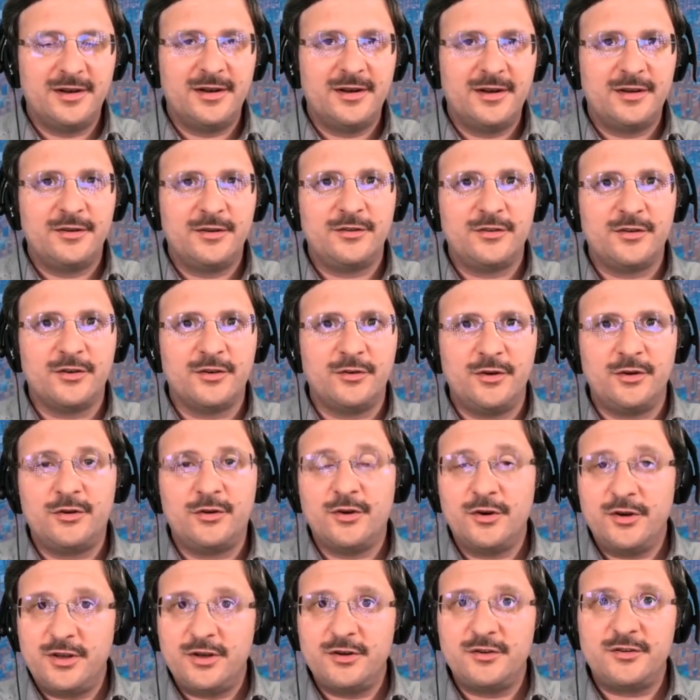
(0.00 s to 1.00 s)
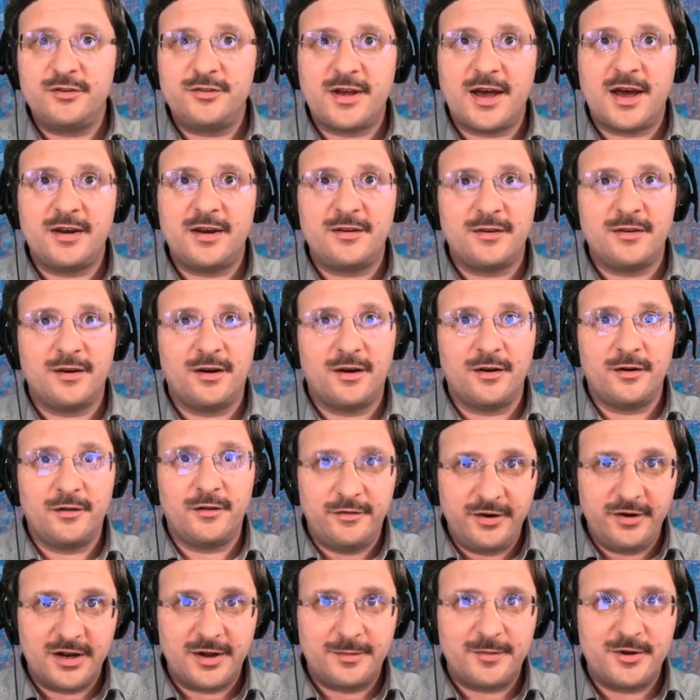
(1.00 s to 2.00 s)
So you could use that on
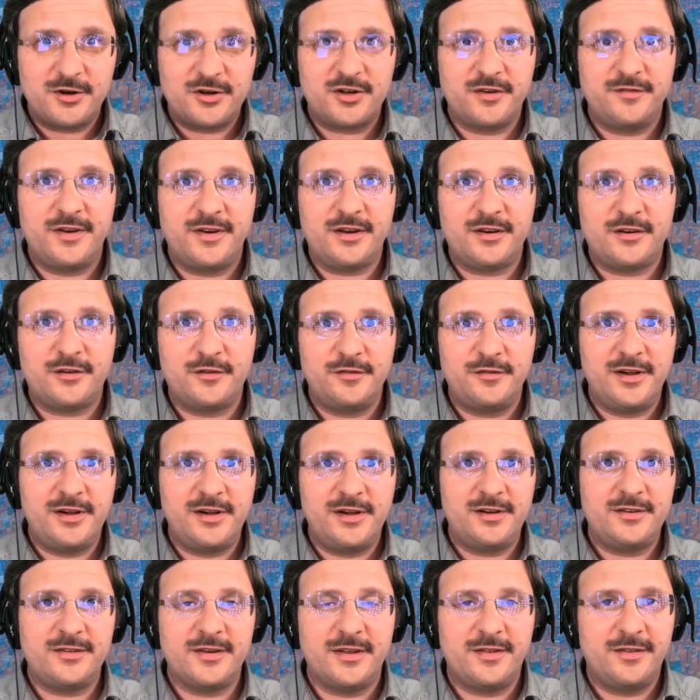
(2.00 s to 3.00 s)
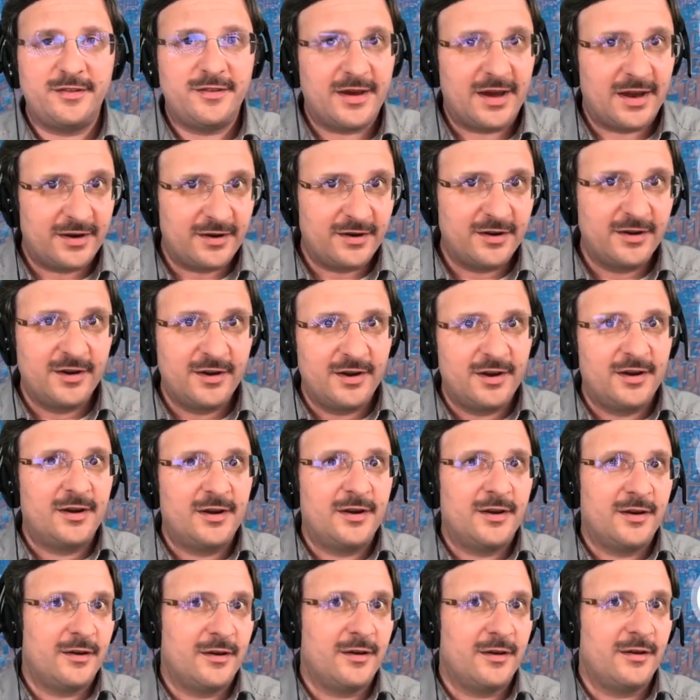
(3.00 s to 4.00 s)
3-dimensional vector fields, and then
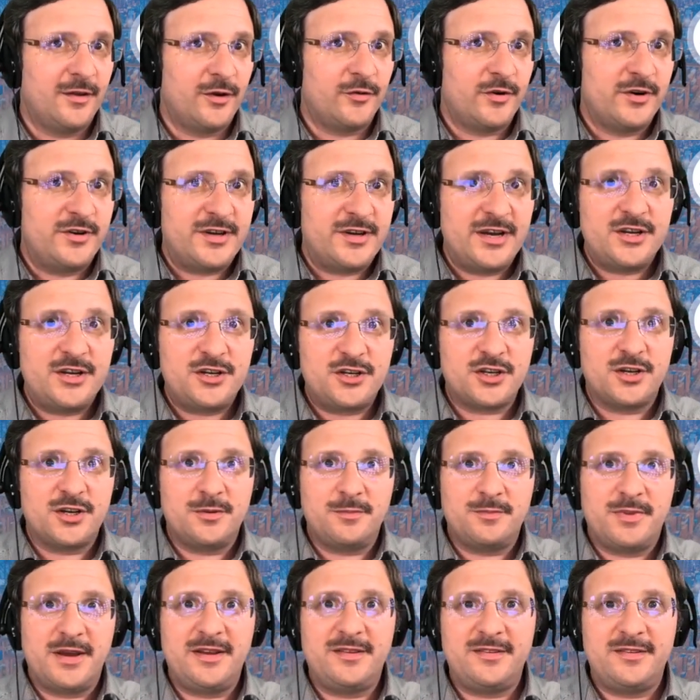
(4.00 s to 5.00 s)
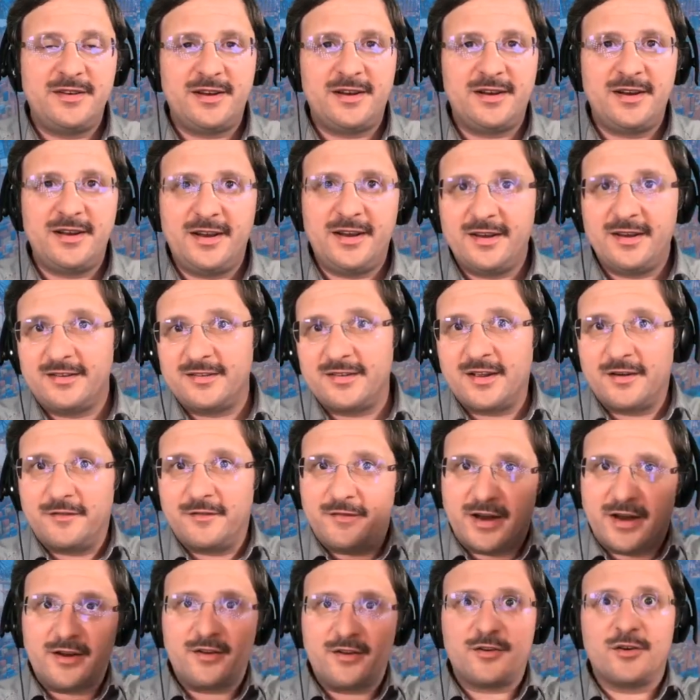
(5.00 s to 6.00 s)
the rotation basically is the
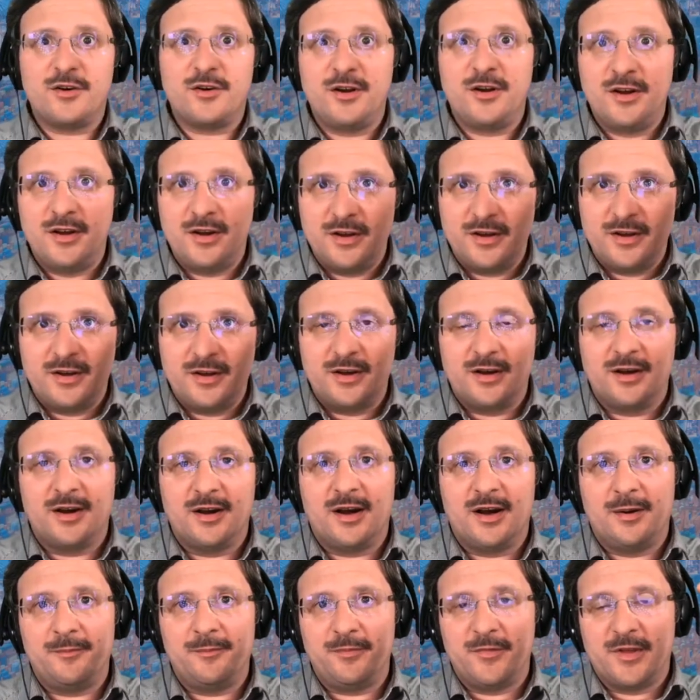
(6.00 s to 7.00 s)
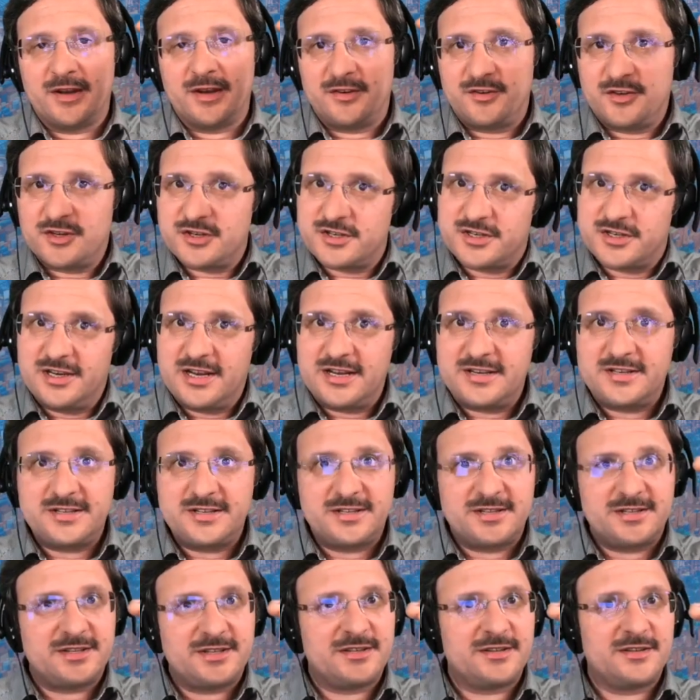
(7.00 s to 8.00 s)
vector that just
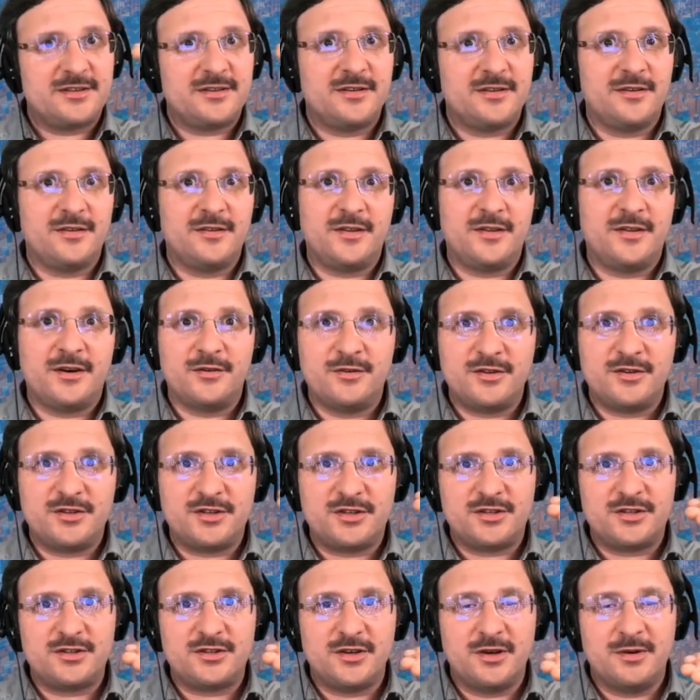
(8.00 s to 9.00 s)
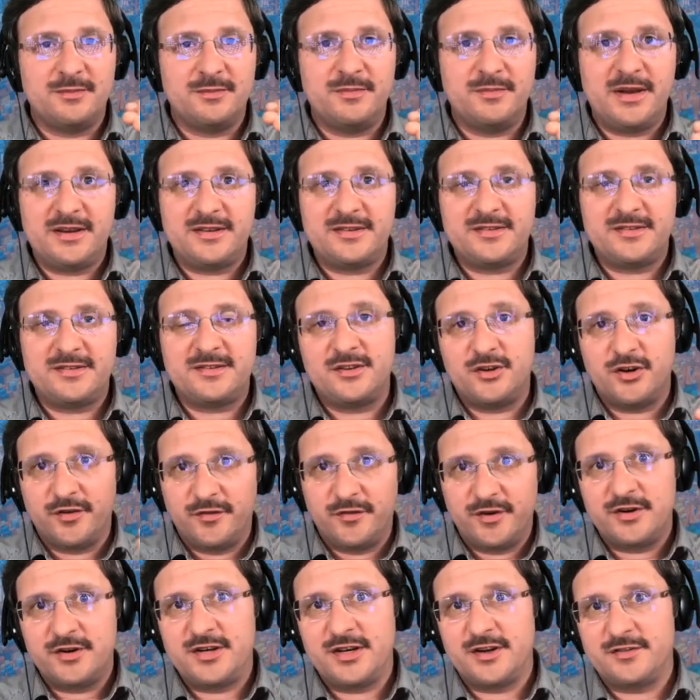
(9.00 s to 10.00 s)
lists those mixed
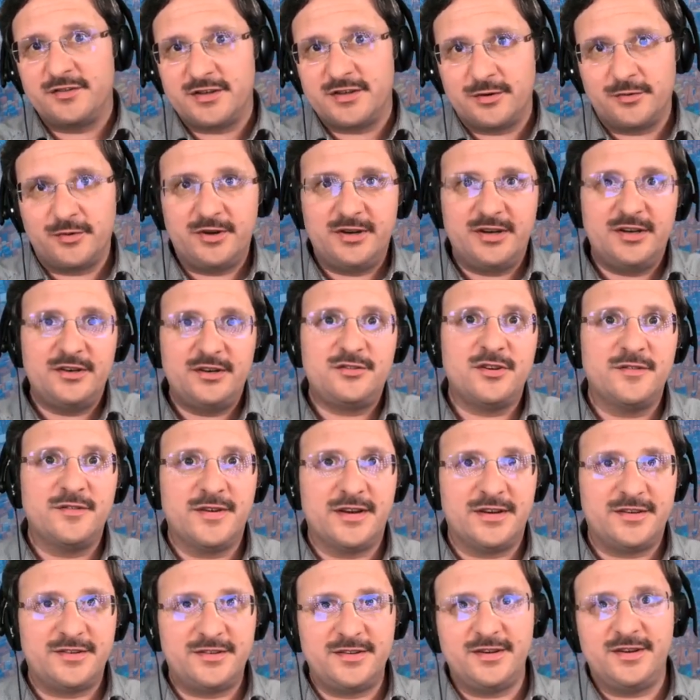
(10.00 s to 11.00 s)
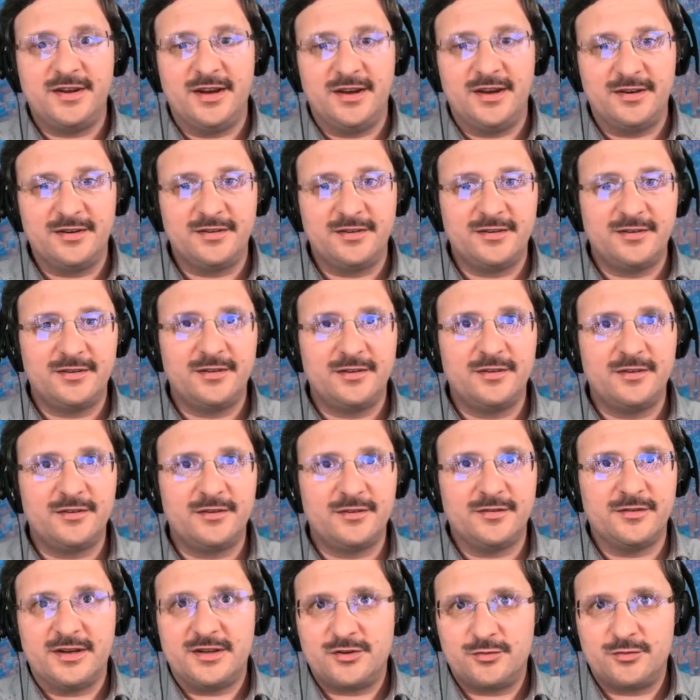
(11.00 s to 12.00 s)
derivatives that we need to investigate. So
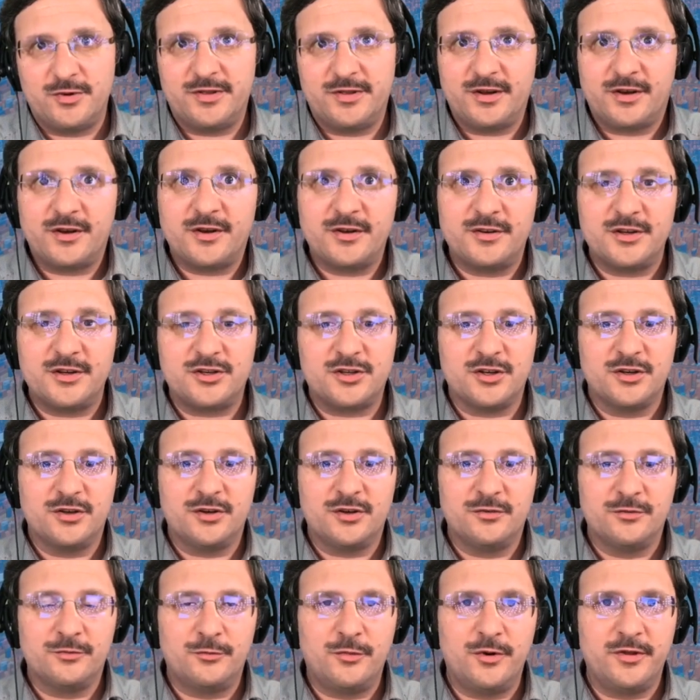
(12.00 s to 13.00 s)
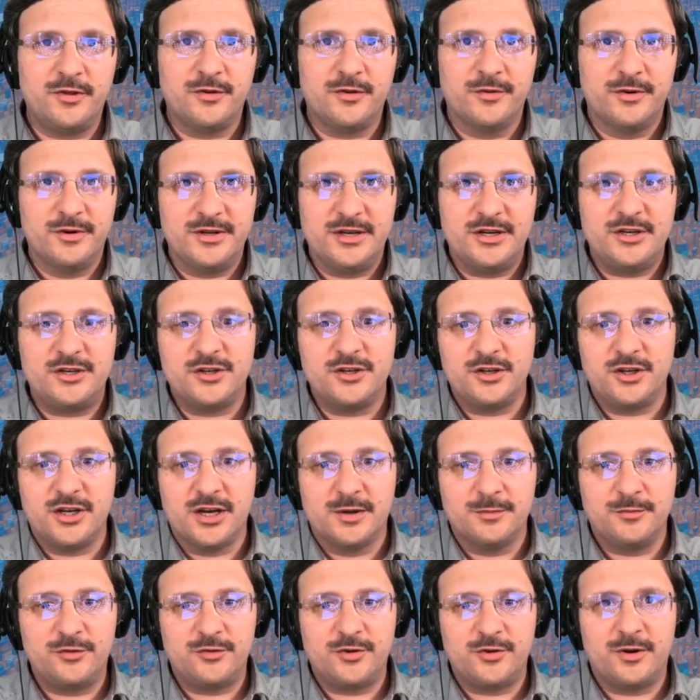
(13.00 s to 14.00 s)
that's where the condition with the rotation comes
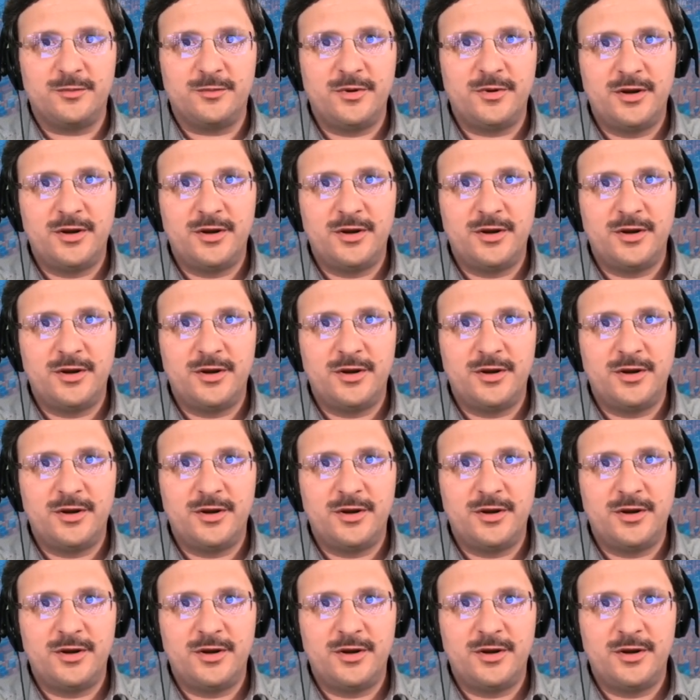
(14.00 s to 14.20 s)
from.